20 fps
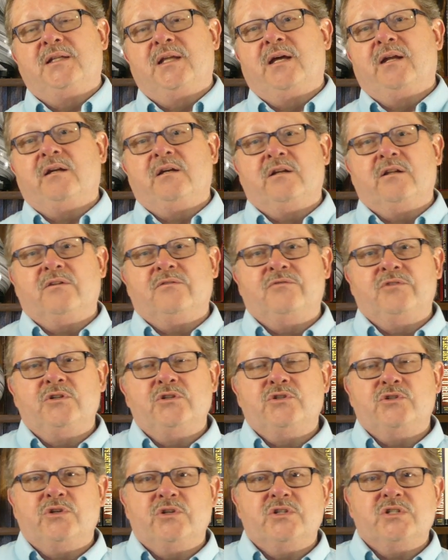that into the
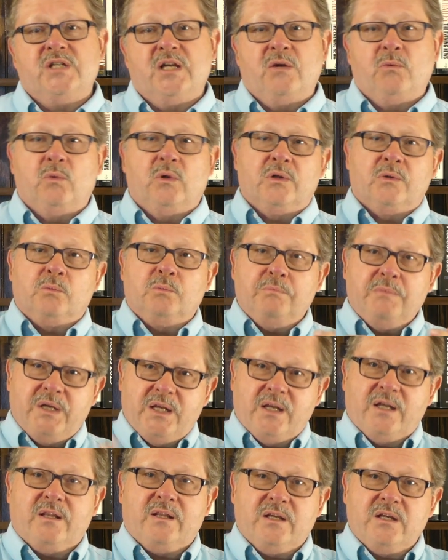future to say, well,
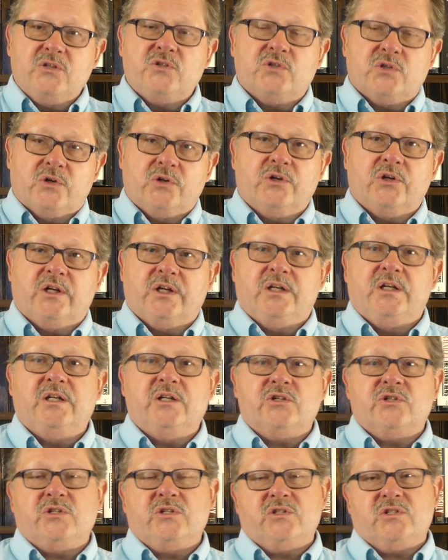meeting these certain
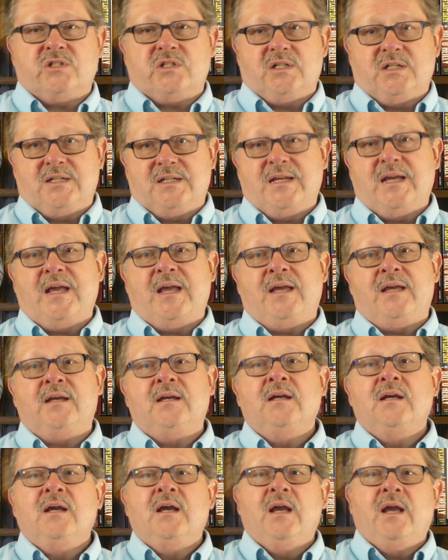conditions
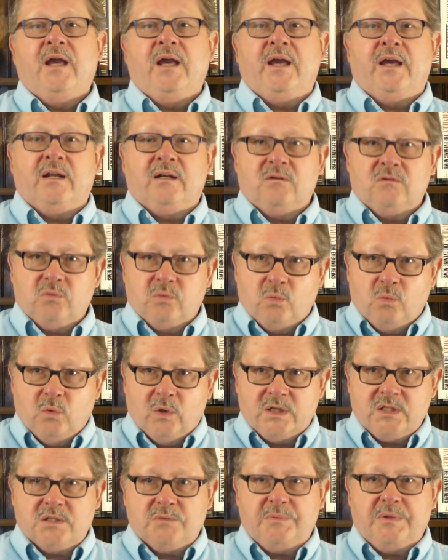today and
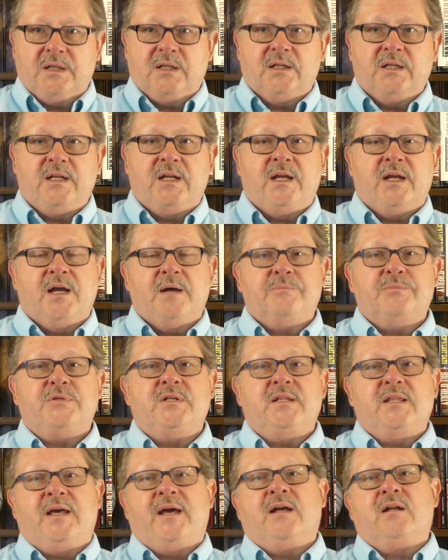what's been leading up
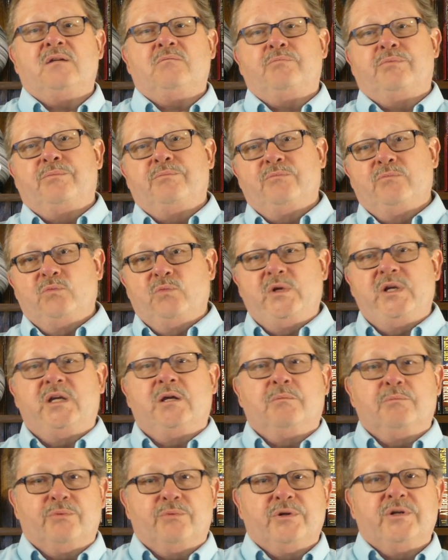to that, we
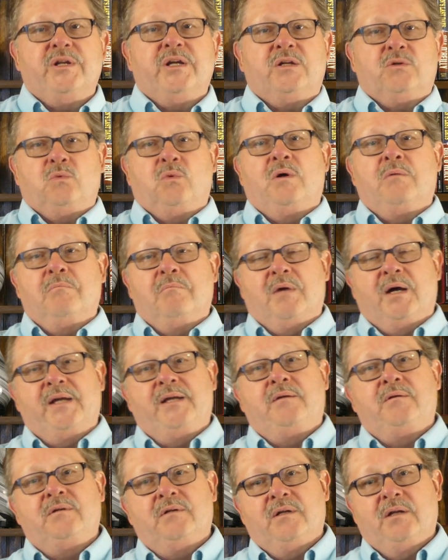can predict what
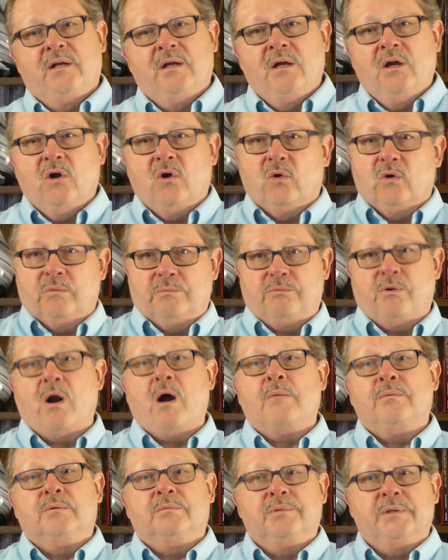might or
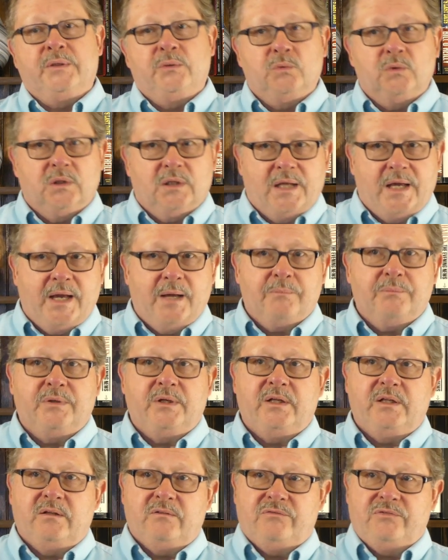probably will happen
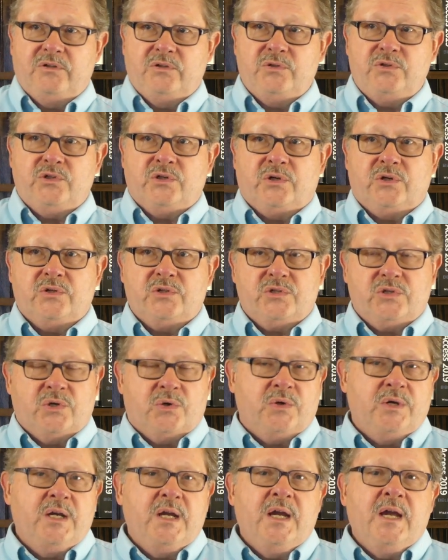in the future.
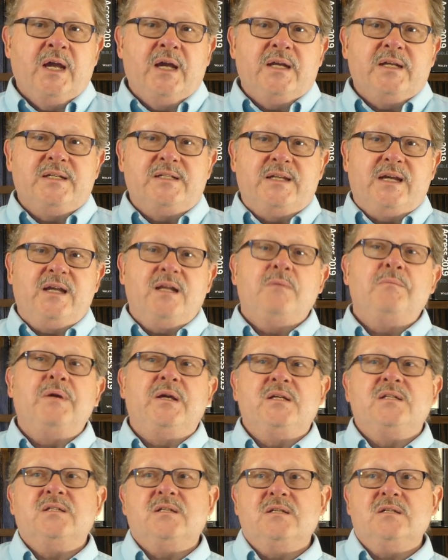So
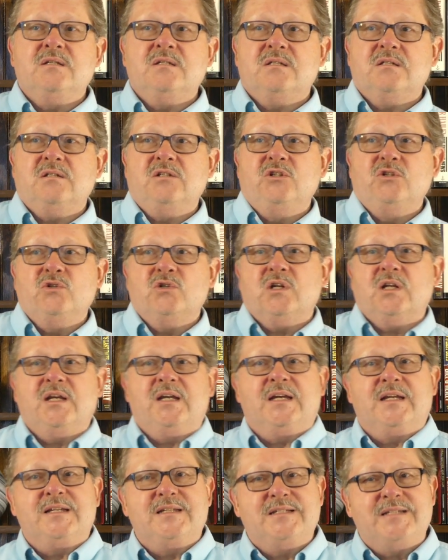databases usually
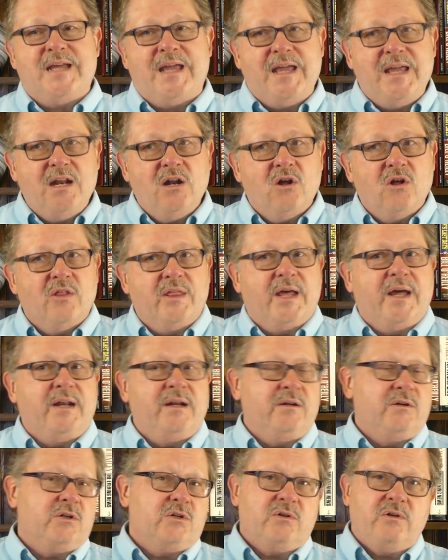contain all that
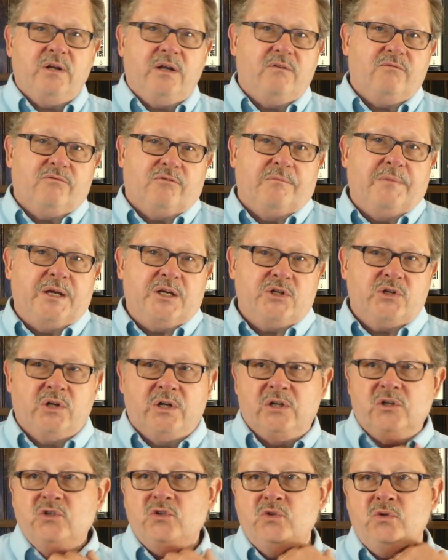information
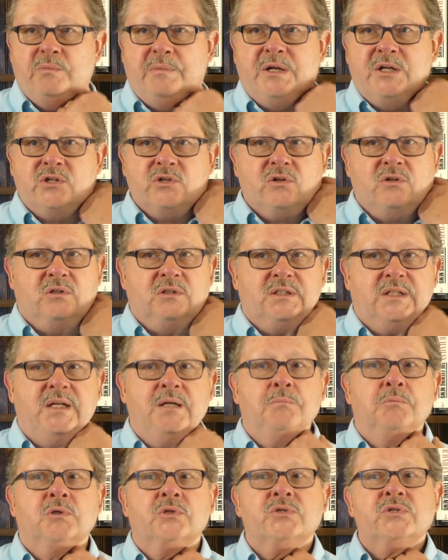in two-dimensional
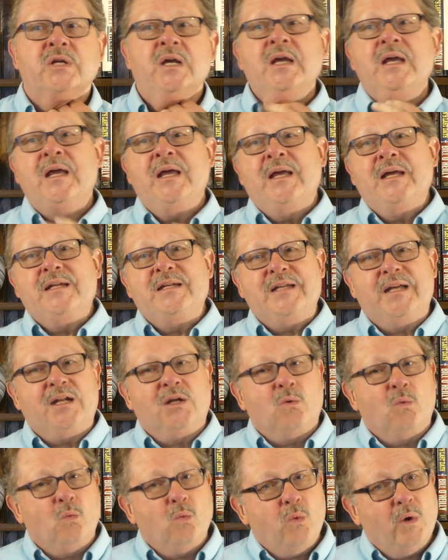tables.
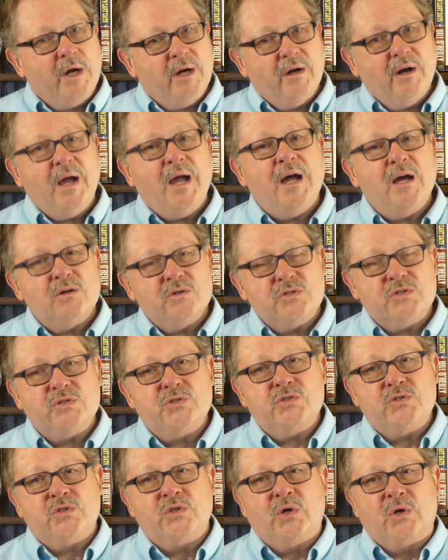Data
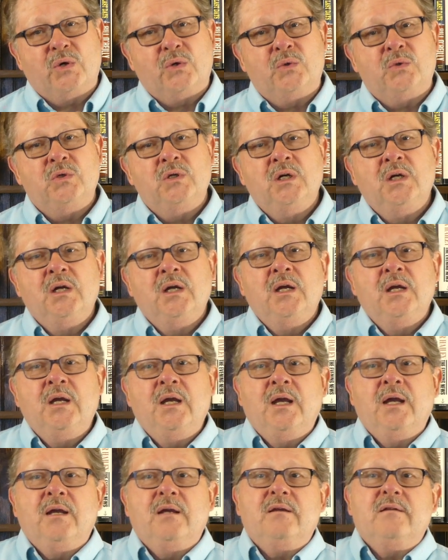warehouses, though,
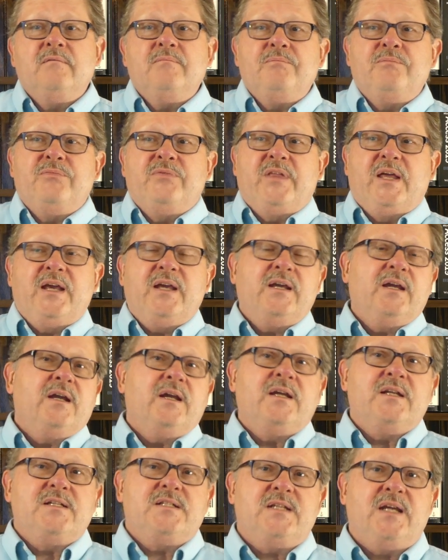they can
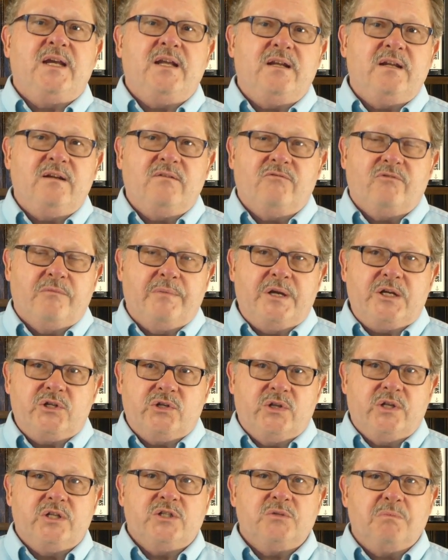contain
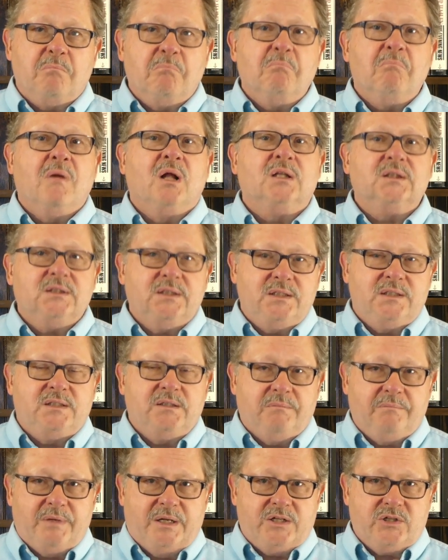information that's
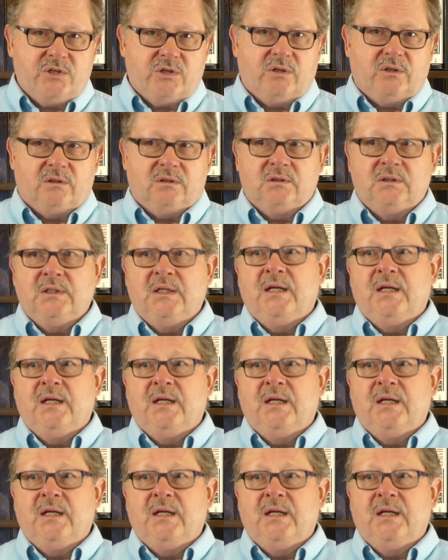multi-dimensional.